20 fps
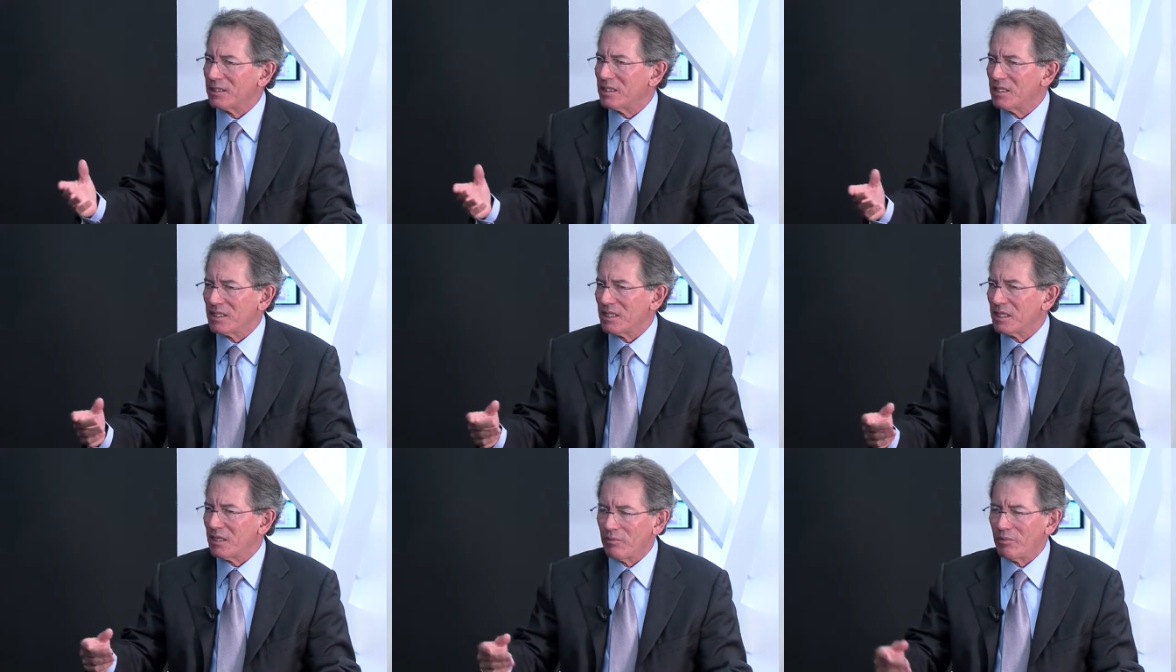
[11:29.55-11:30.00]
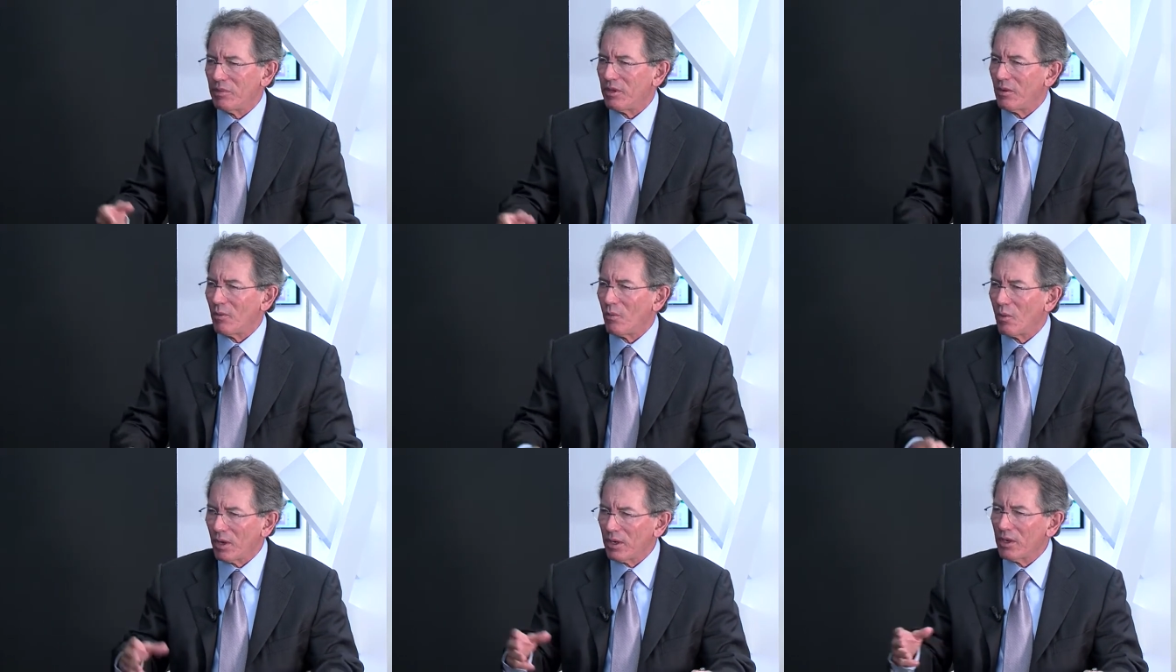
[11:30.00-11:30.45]
These could be
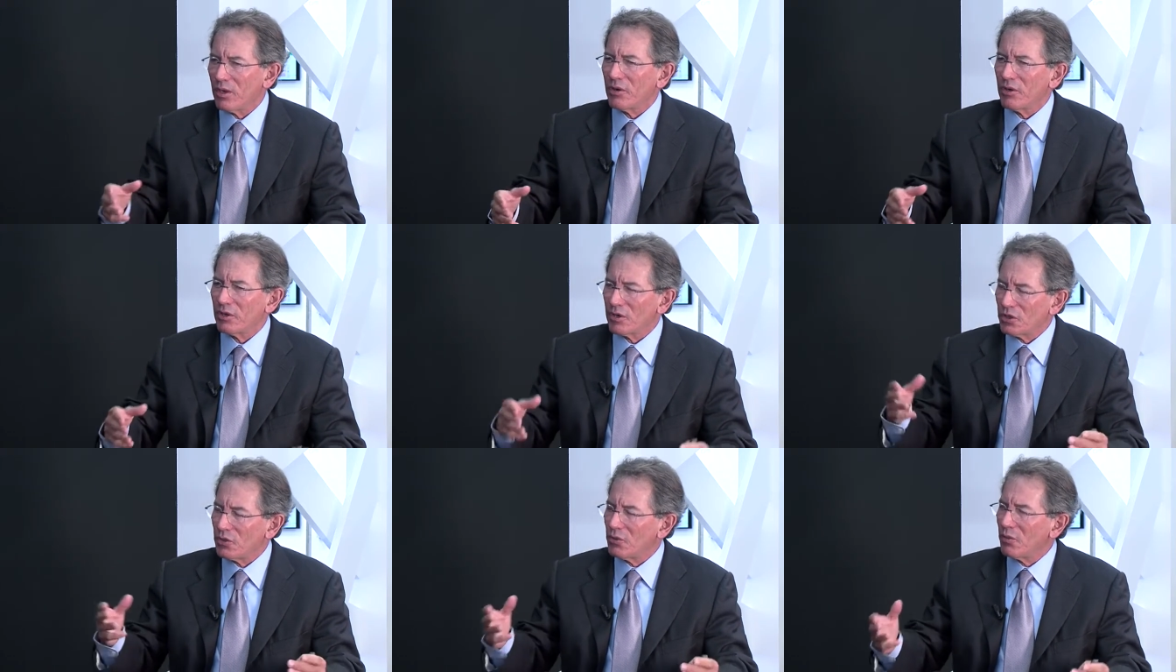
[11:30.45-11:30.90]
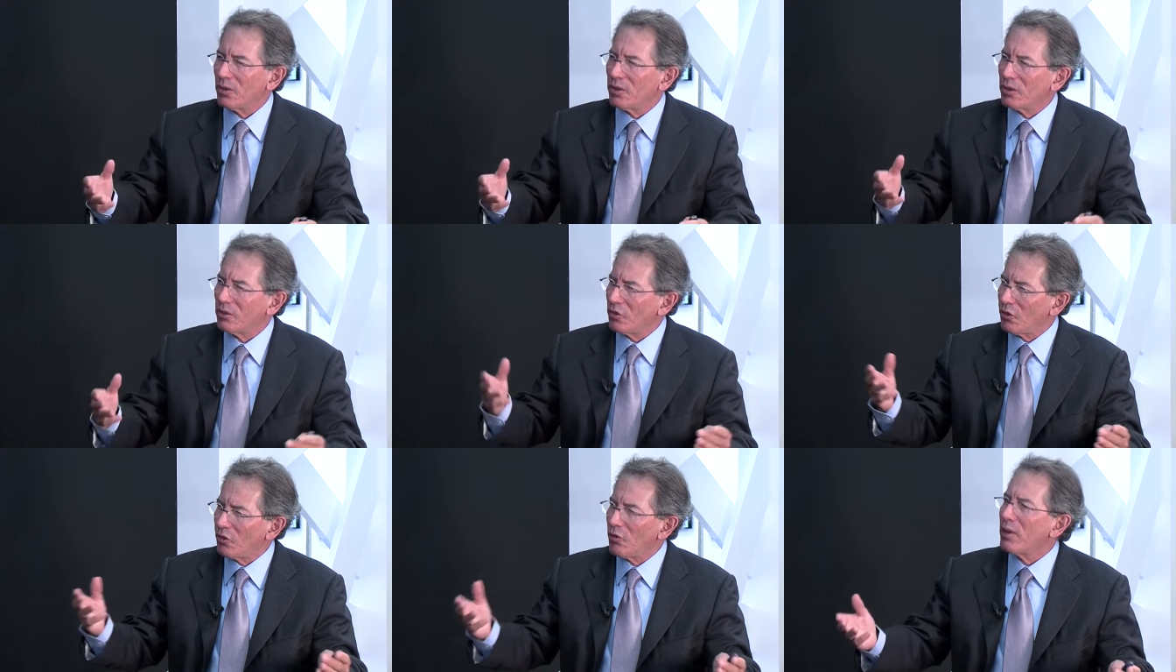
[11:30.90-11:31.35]
100,
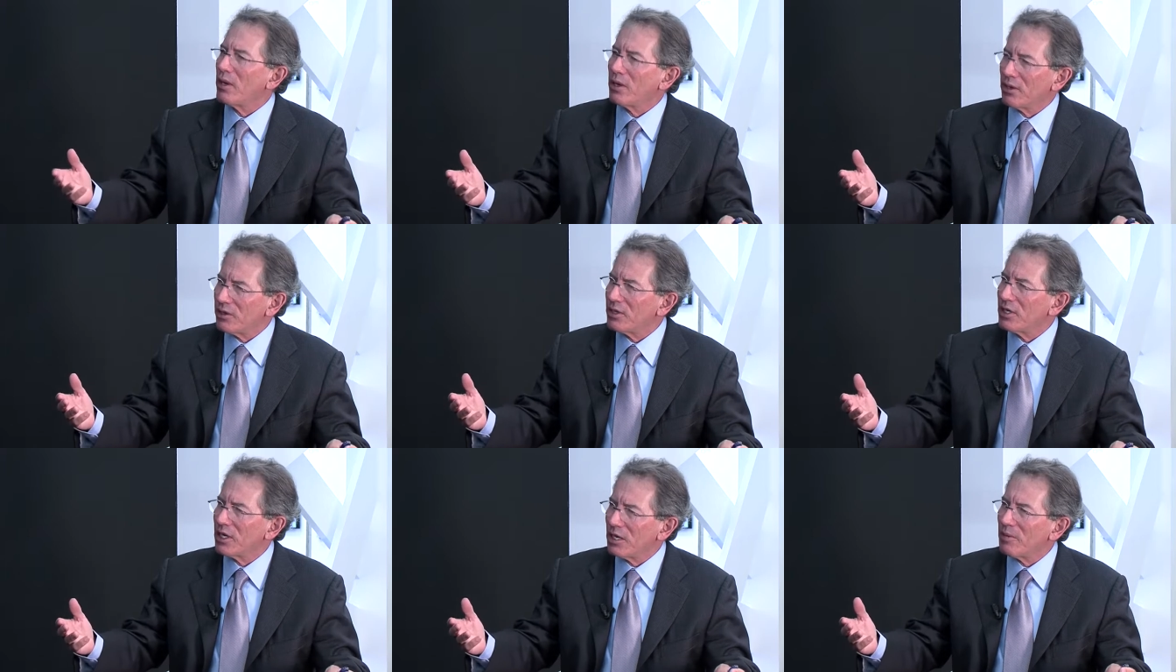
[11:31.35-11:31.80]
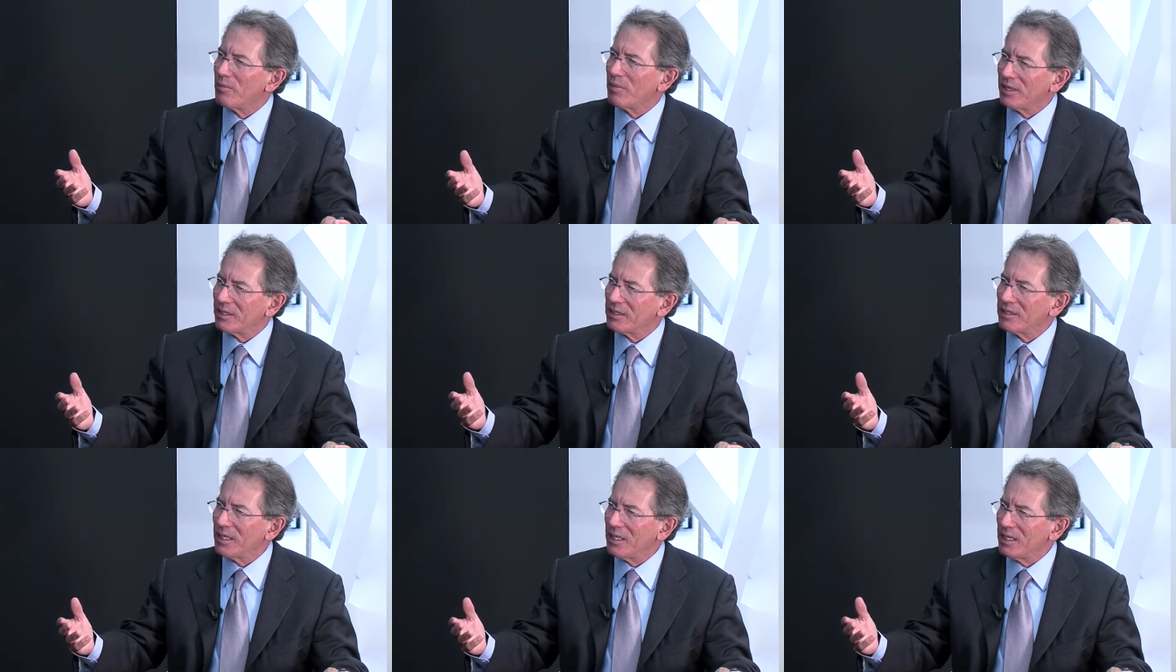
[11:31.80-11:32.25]
200, 300
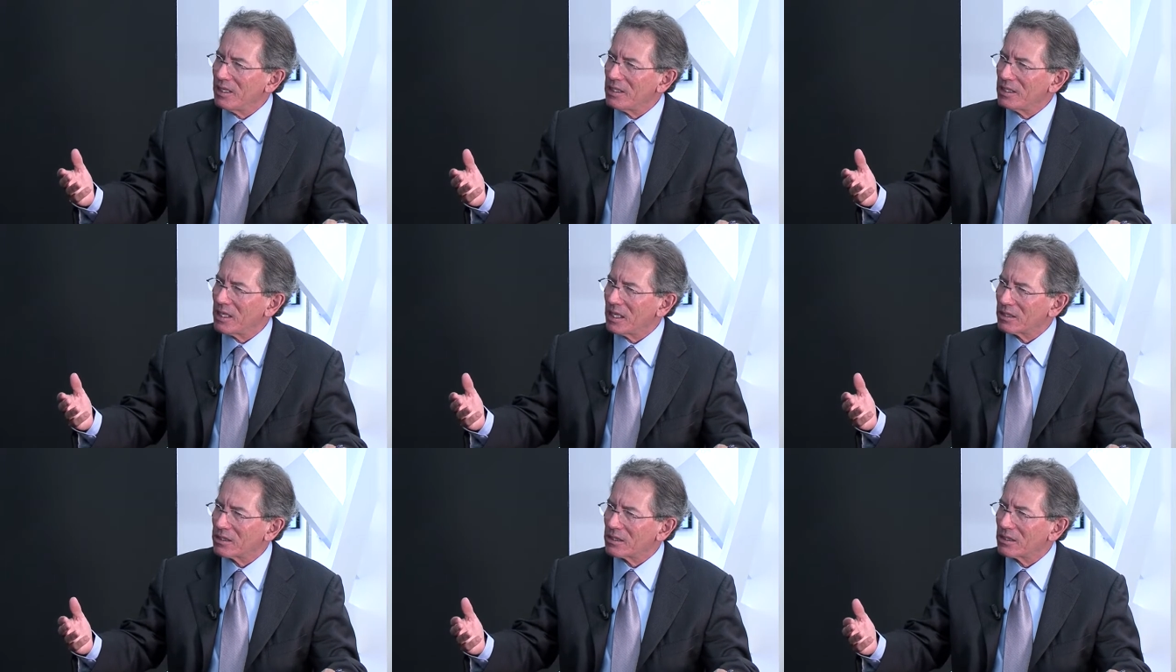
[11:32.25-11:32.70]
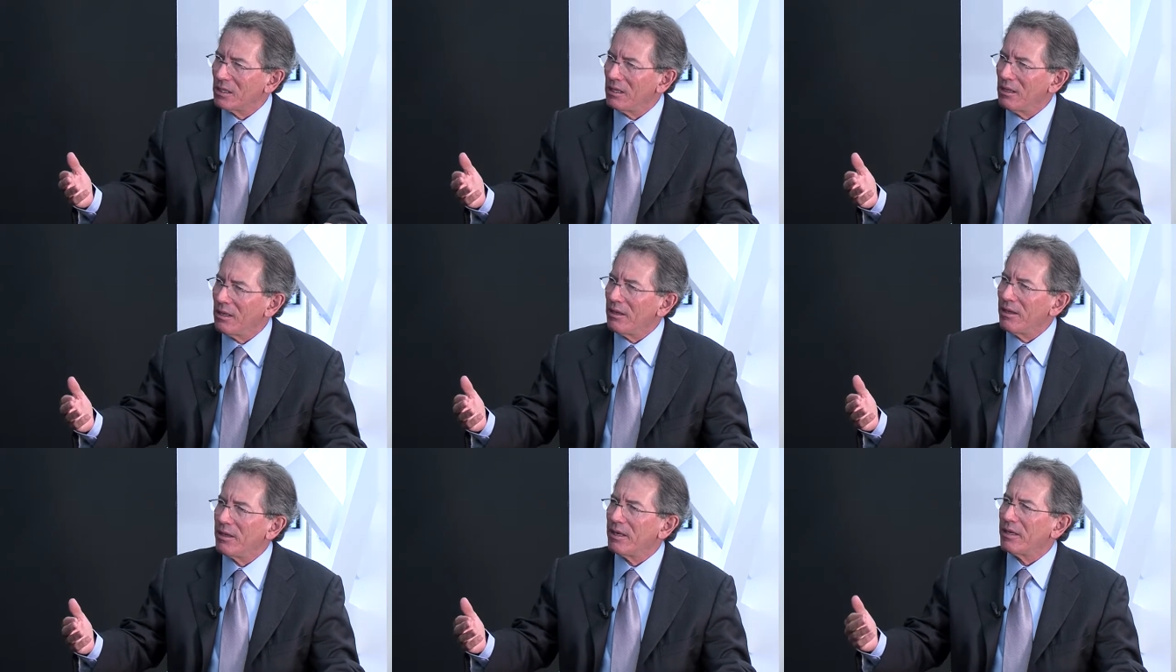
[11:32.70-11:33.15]
terabyte data sets,
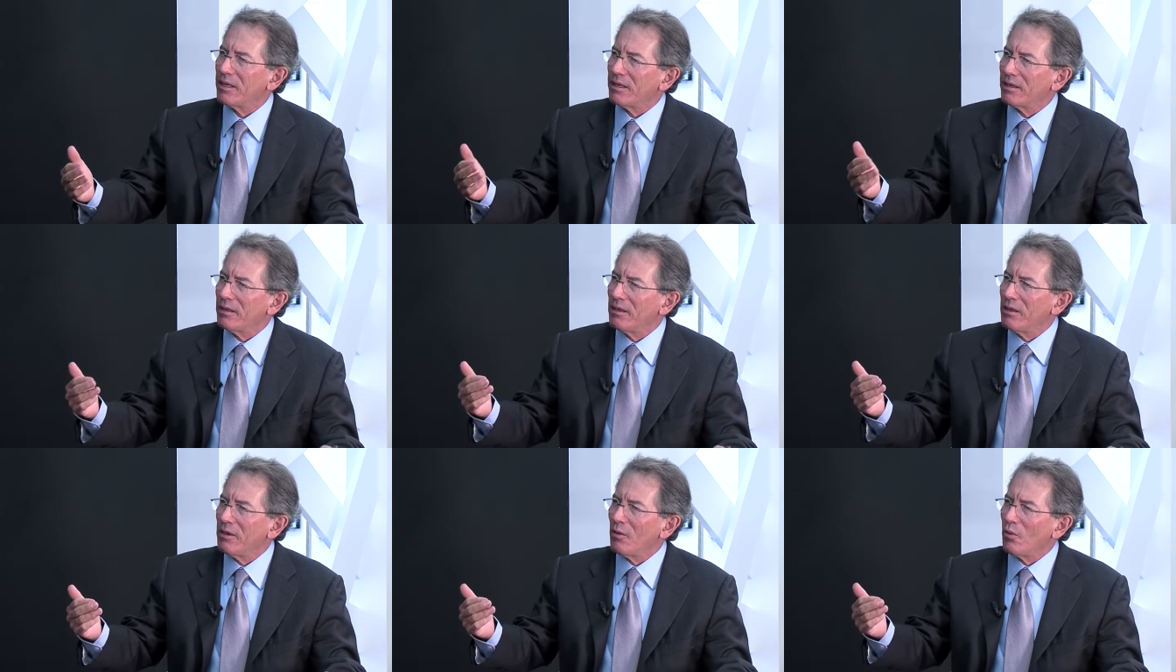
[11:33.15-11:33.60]
and